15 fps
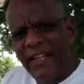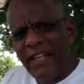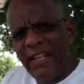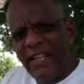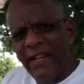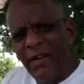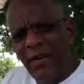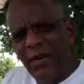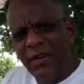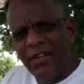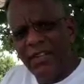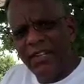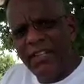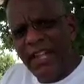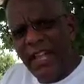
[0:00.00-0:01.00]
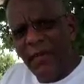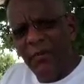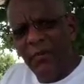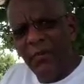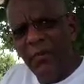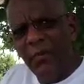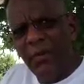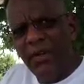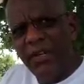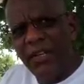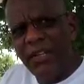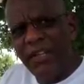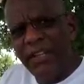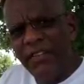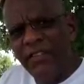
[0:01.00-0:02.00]
in order to get what
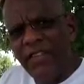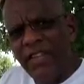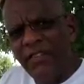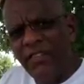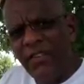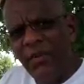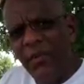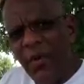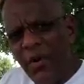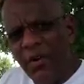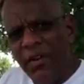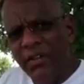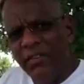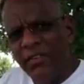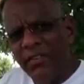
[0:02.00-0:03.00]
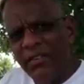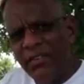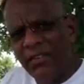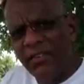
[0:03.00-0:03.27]
it is that she wants.